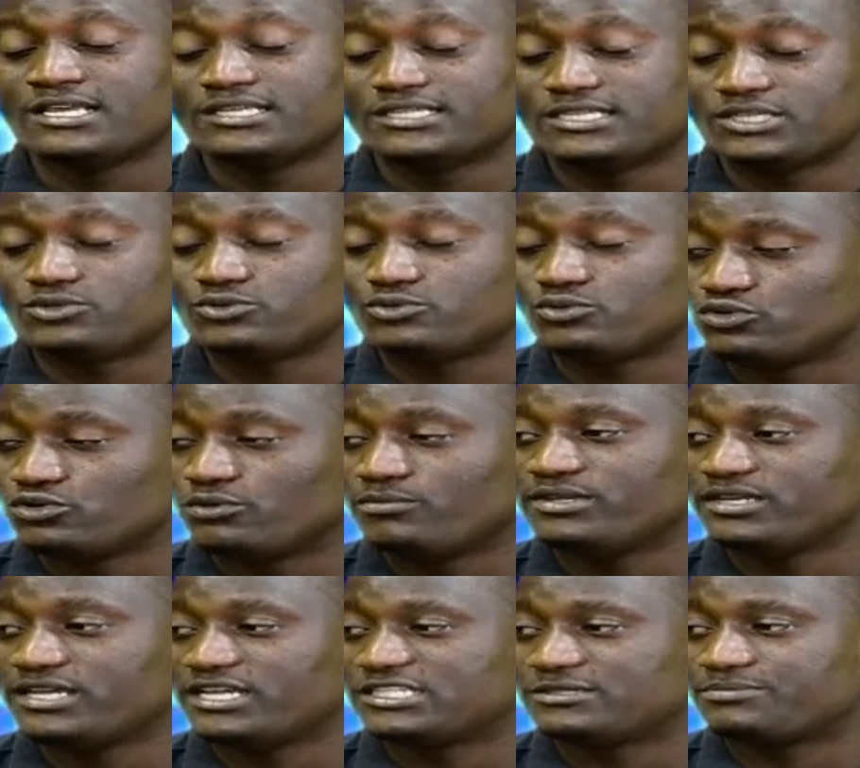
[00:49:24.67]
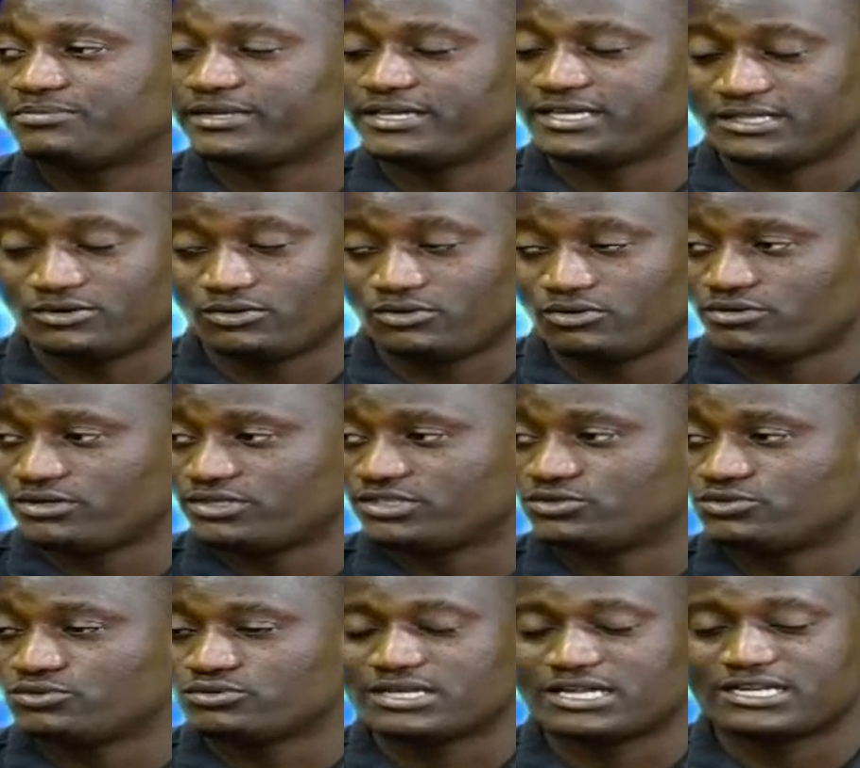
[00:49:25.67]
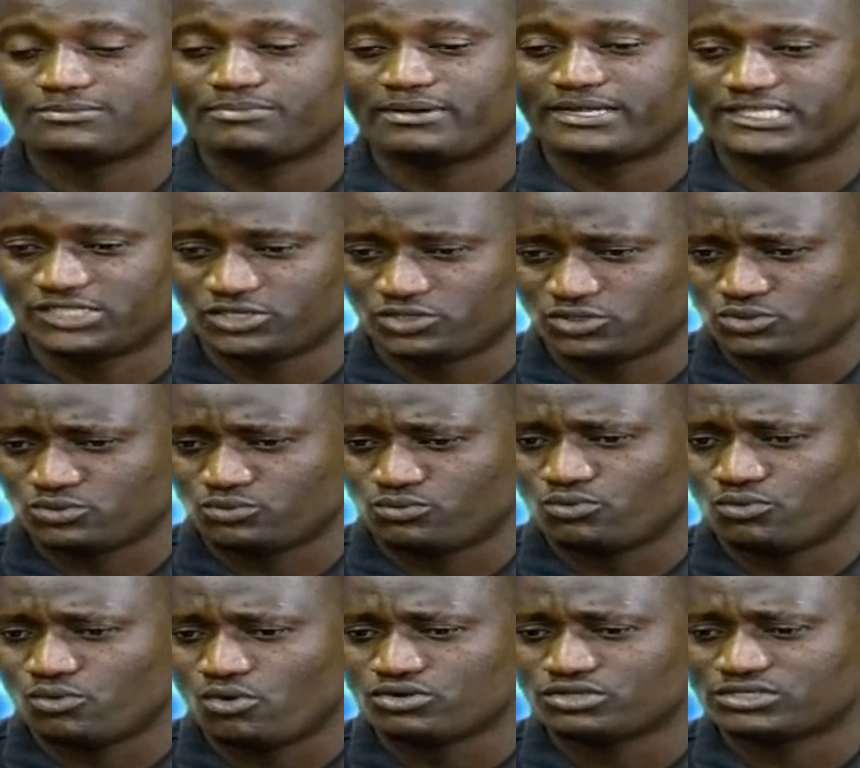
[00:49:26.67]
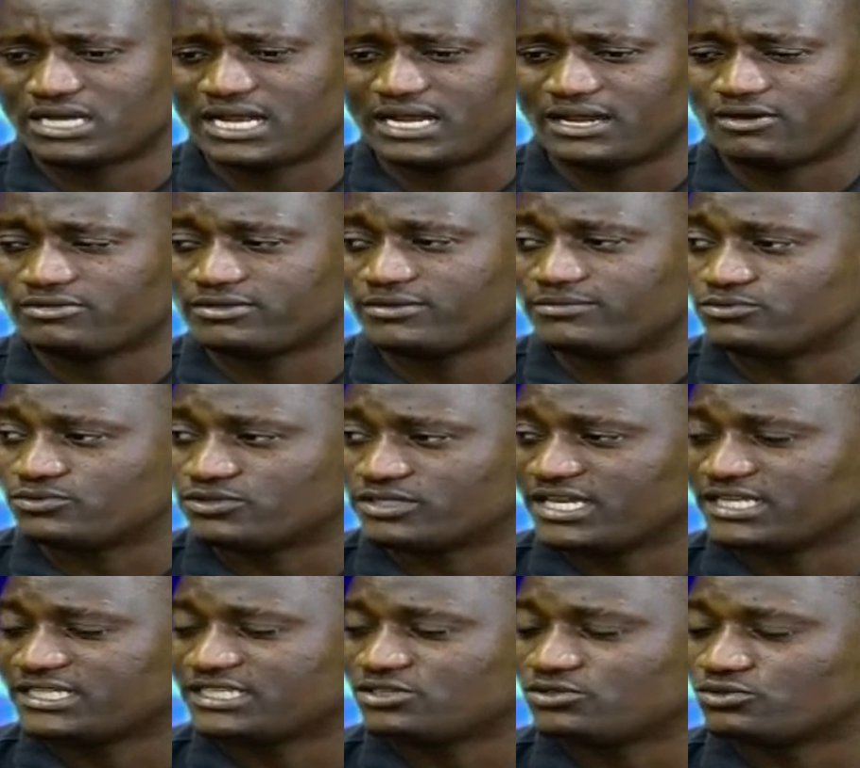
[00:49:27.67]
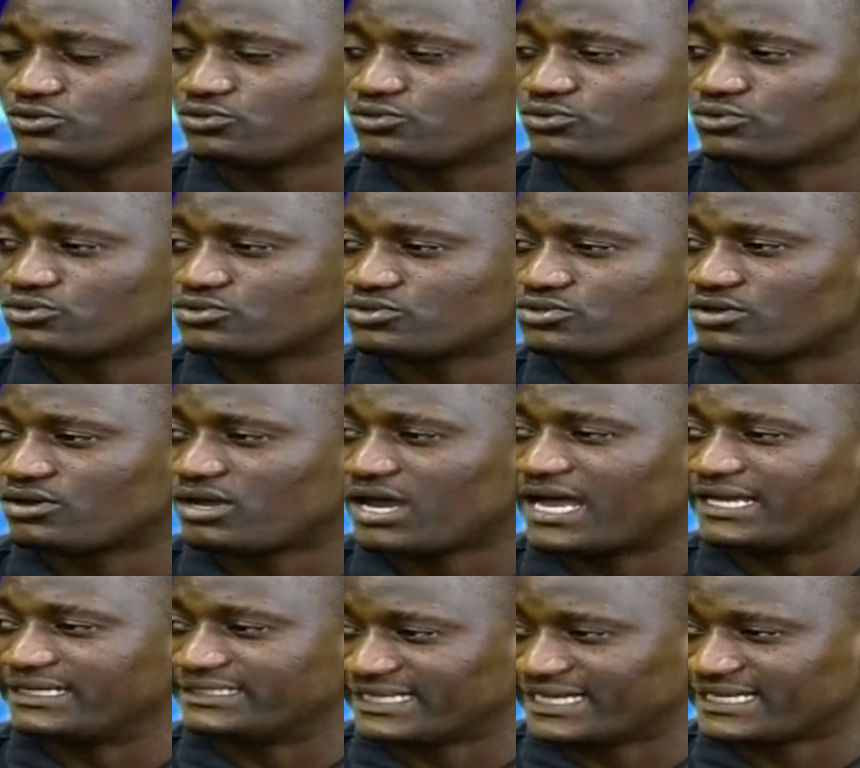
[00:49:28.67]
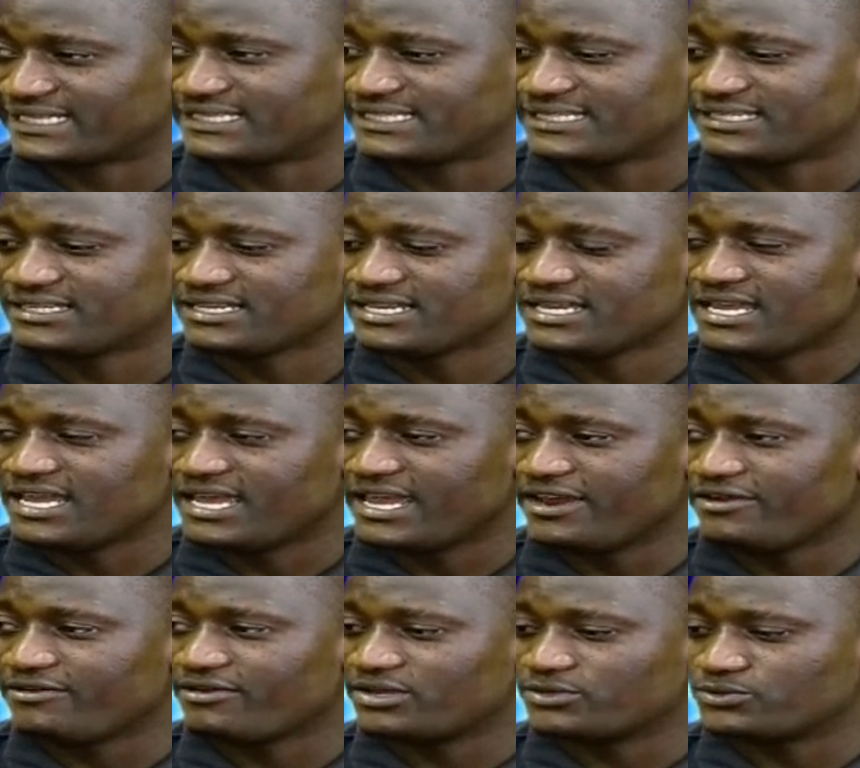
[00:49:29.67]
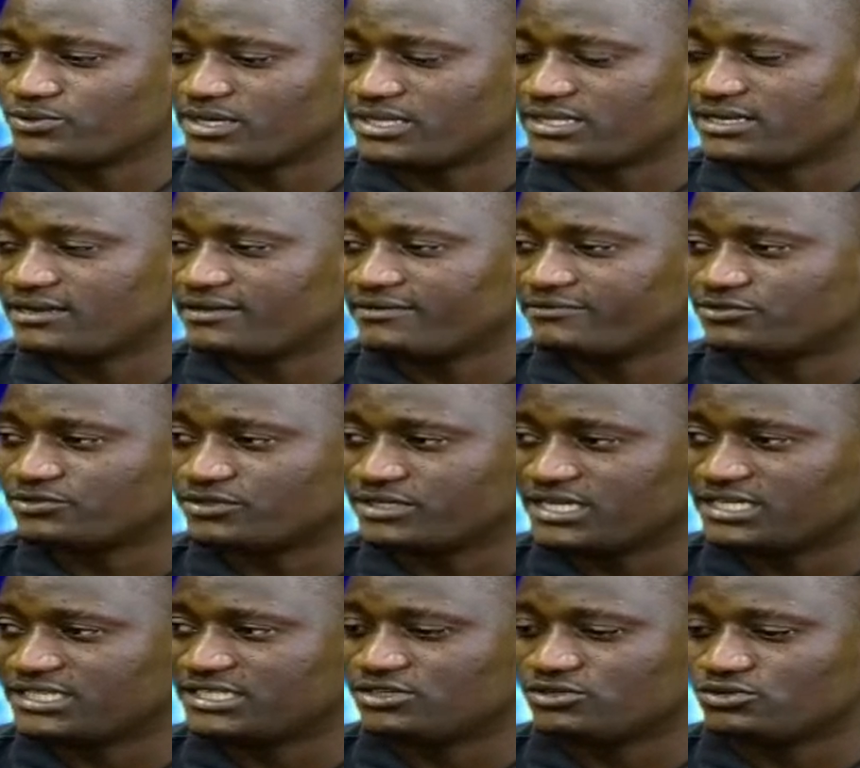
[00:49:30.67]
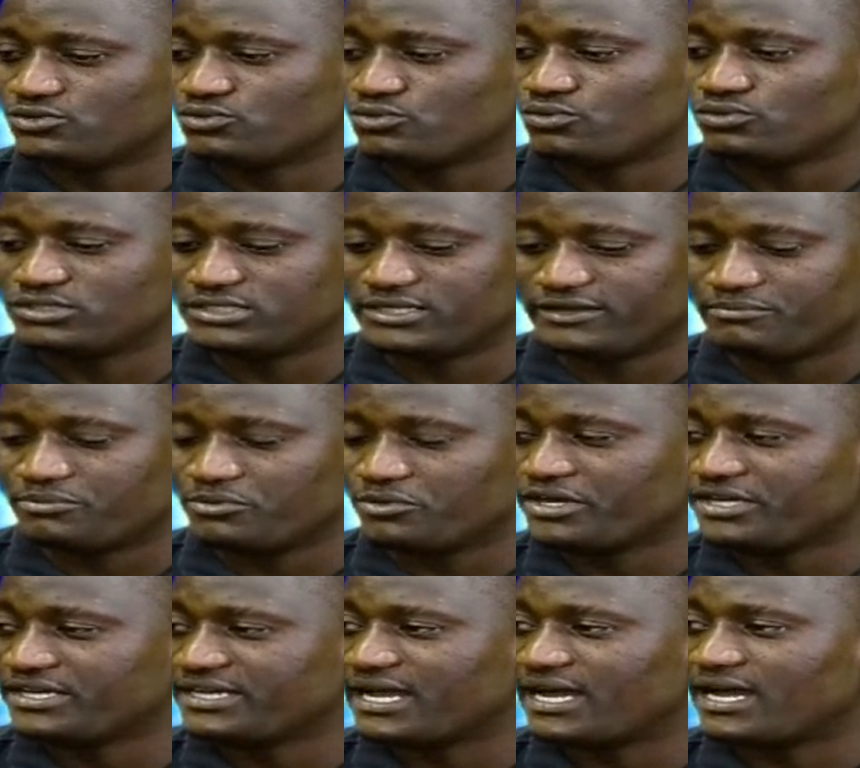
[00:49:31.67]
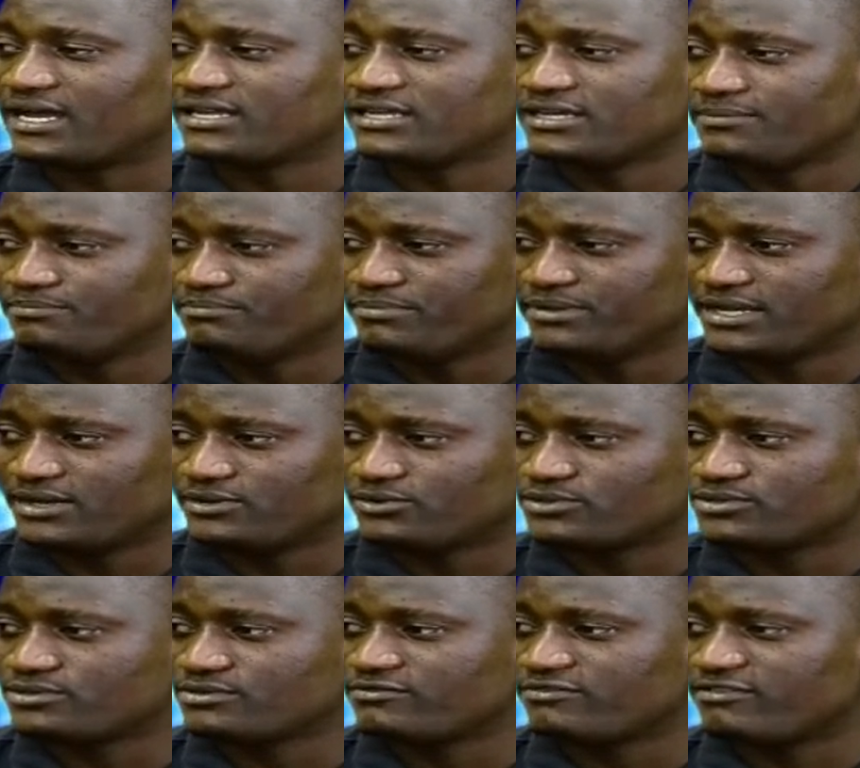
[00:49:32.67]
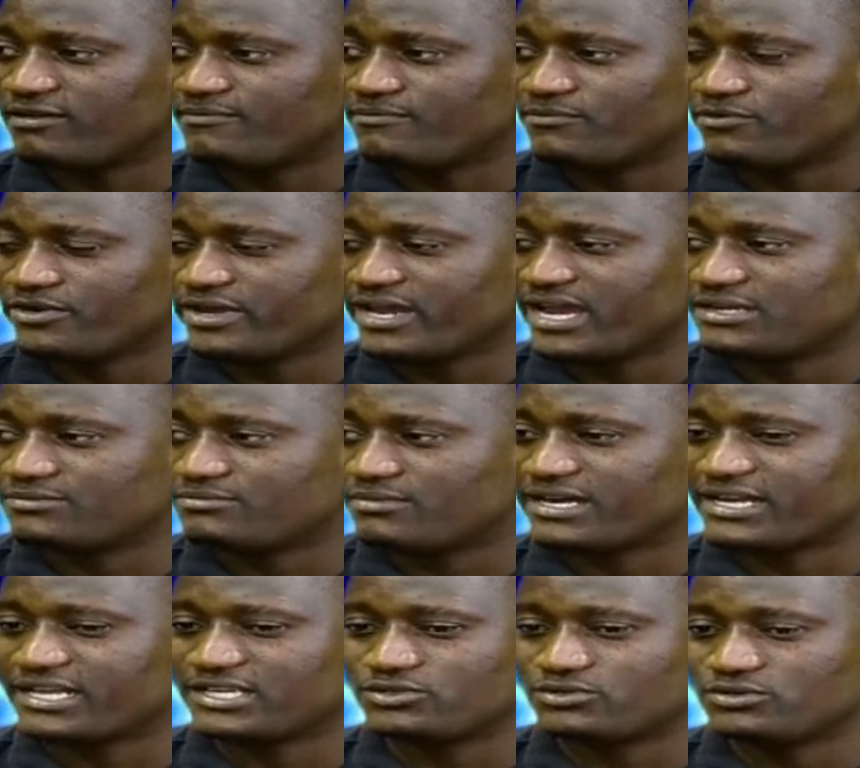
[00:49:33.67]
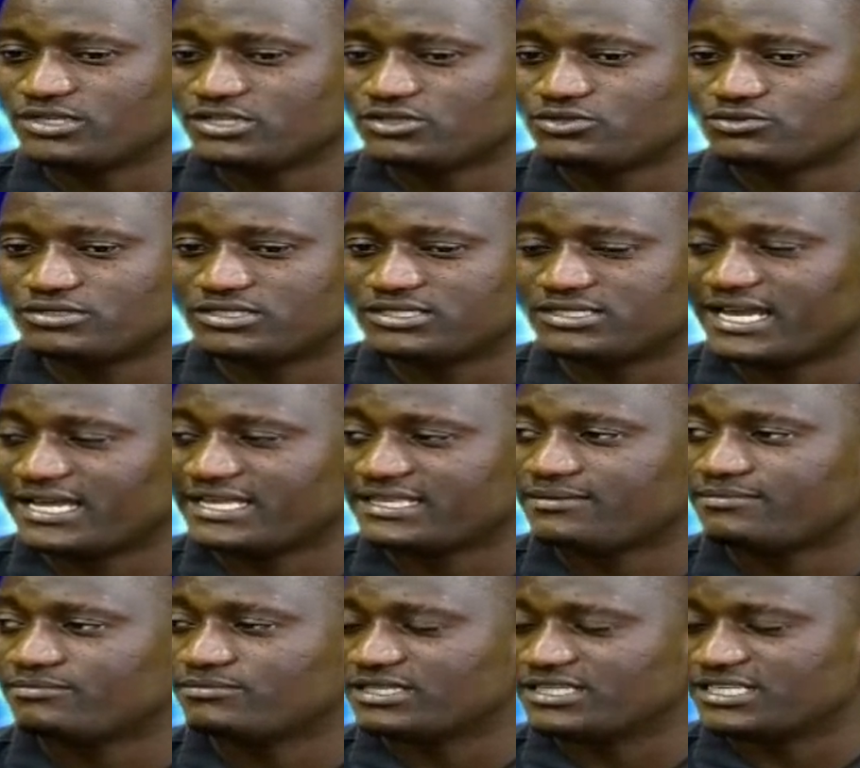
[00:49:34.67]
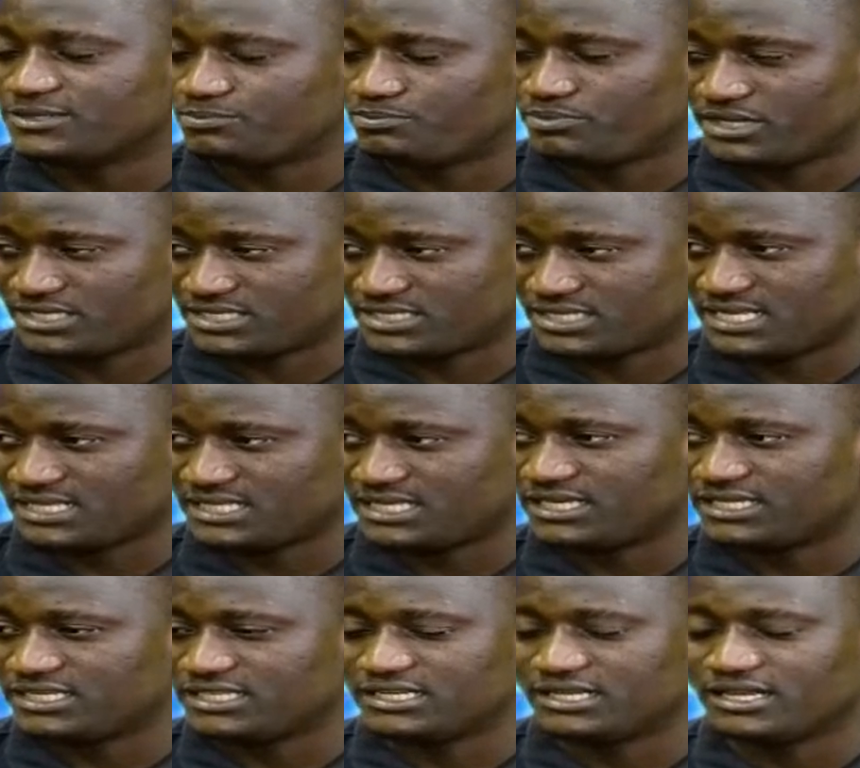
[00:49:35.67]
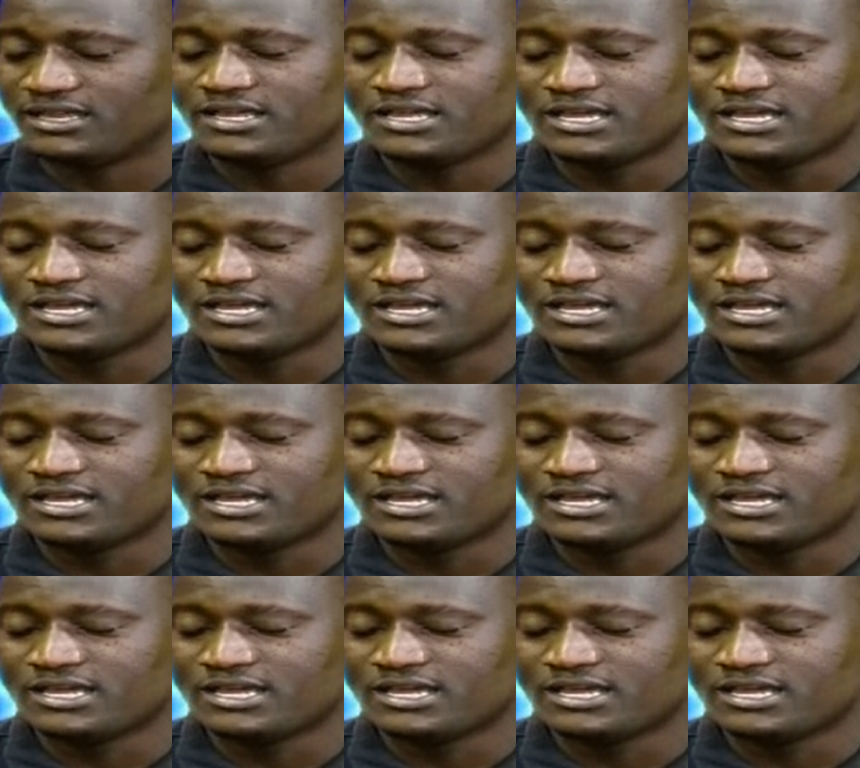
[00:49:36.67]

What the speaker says: City will dominate play, they always do that, but Chelsea won't allow them to get into those attacking areas where they love to get into. De Bruyne, Bernardo Silva, Riyad Mahrez. You need to deny them the space that they